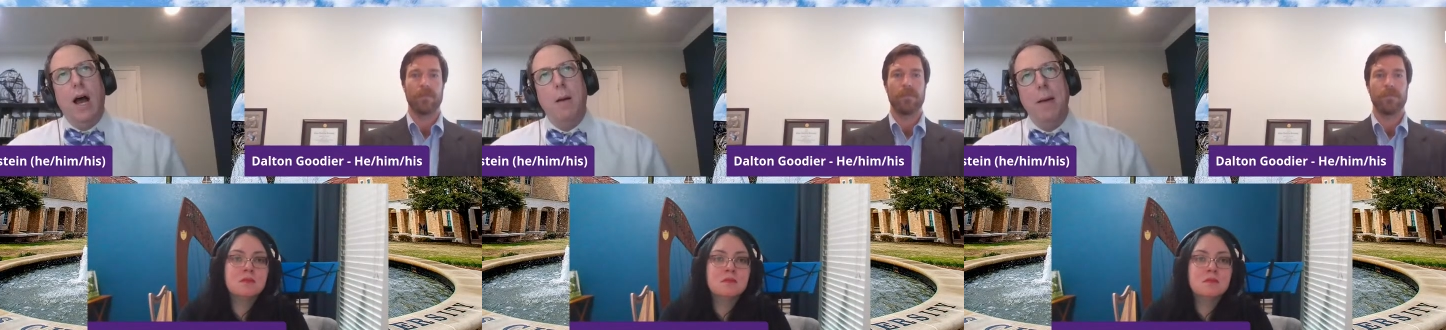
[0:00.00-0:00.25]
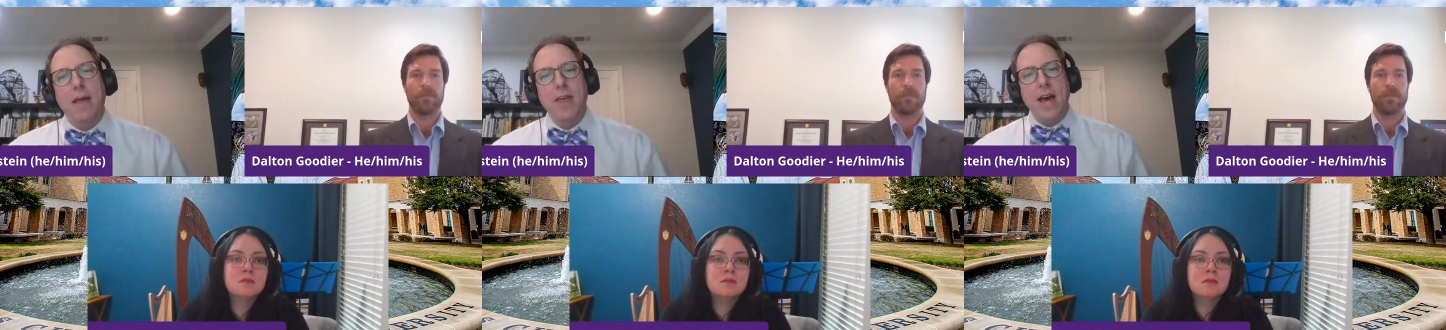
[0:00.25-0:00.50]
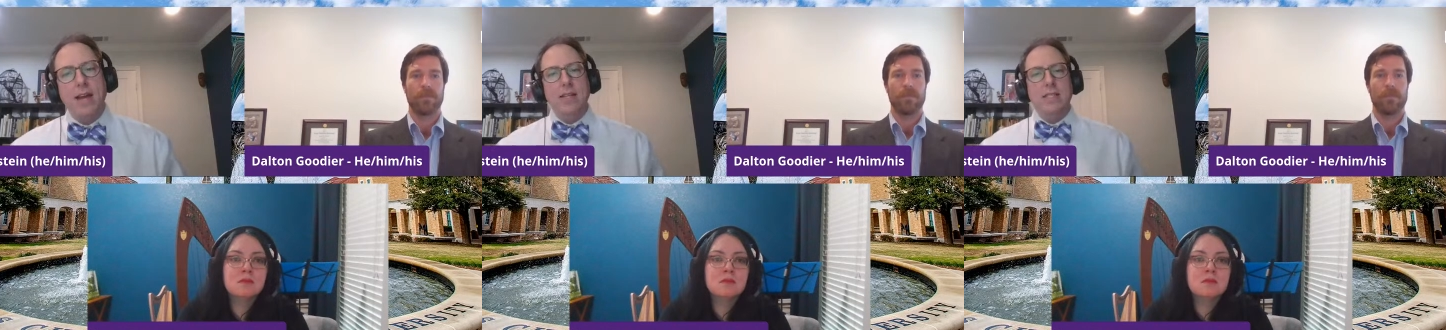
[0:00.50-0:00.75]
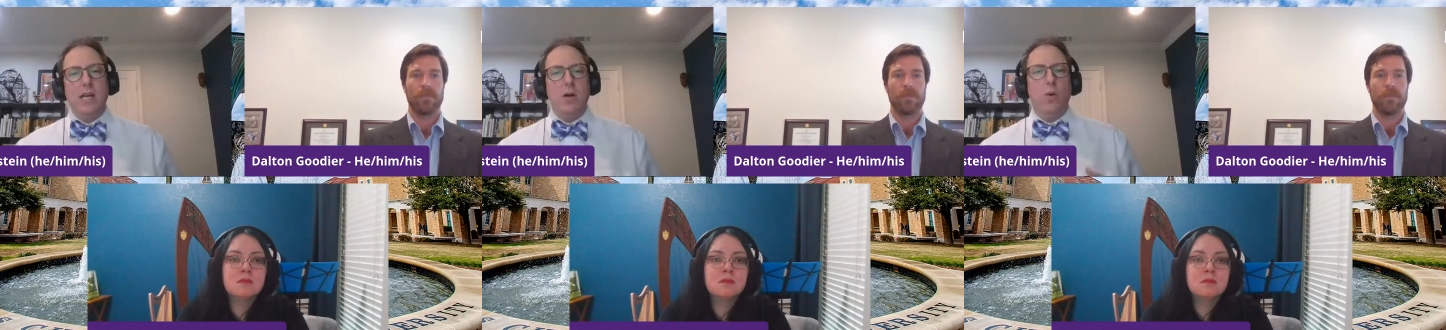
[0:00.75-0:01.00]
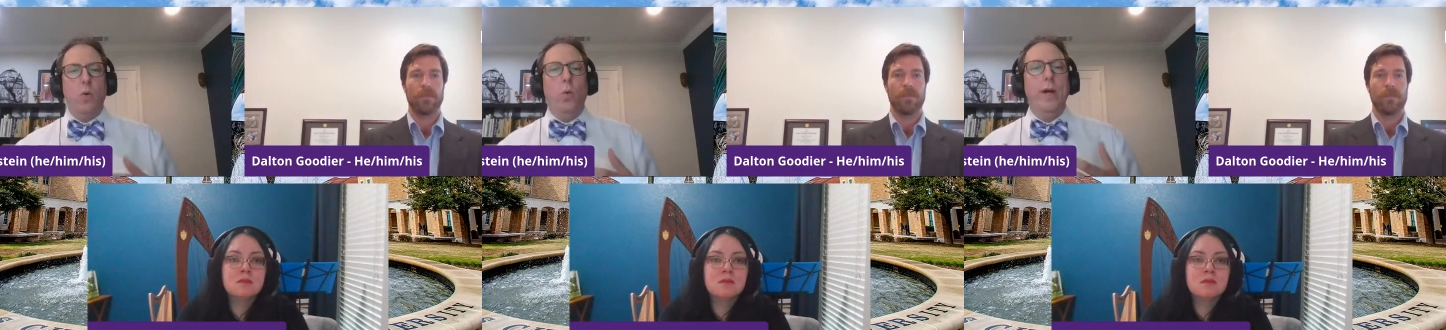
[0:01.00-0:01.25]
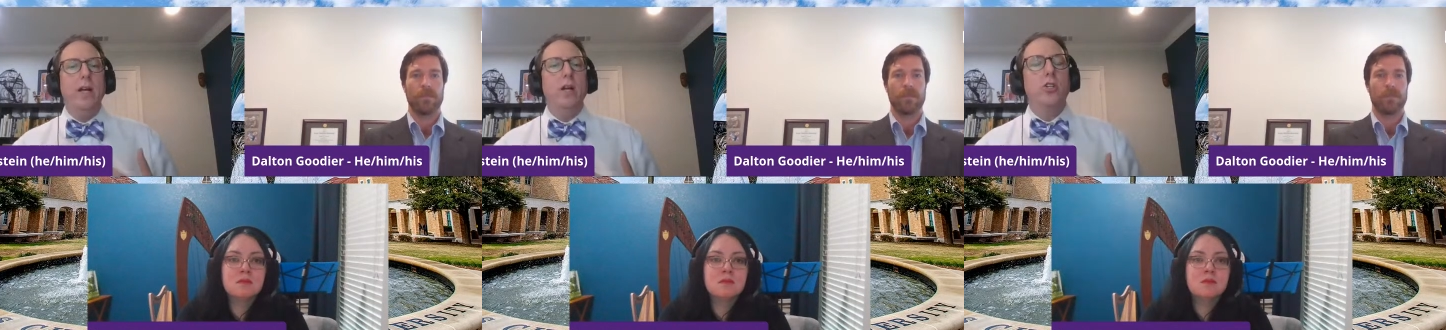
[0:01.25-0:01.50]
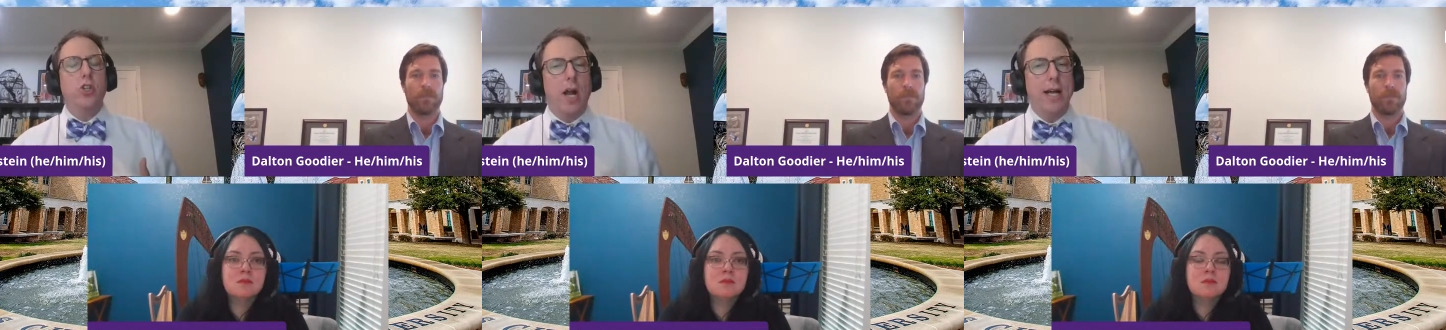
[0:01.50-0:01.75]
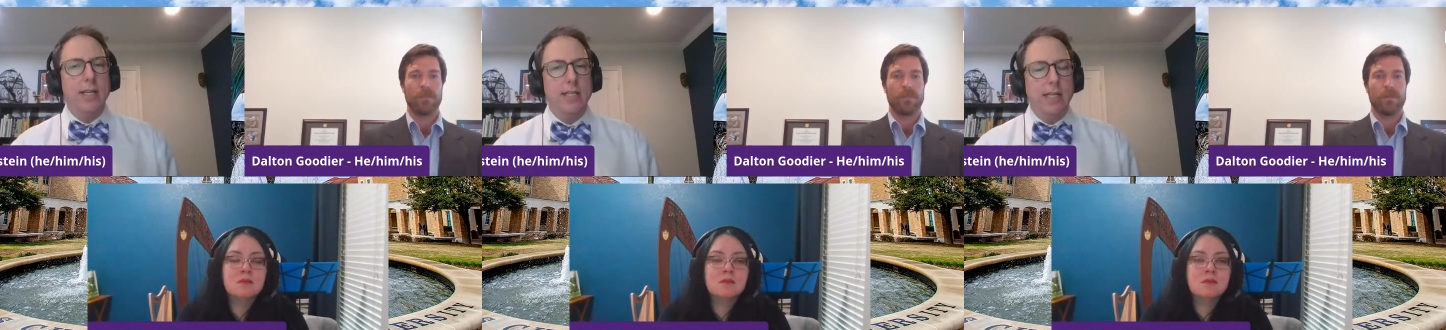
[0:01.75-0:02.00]
Speaker 1: Um, and that is, we are
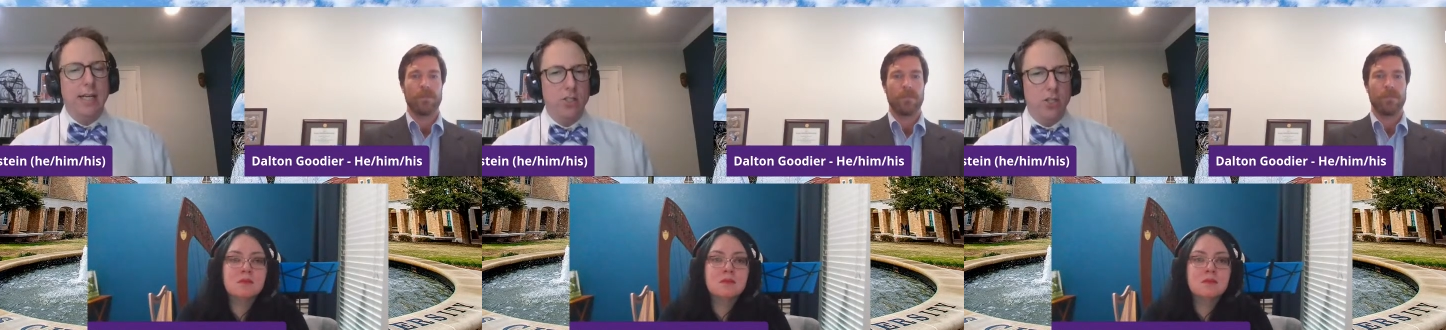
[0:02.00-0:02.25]
trying to get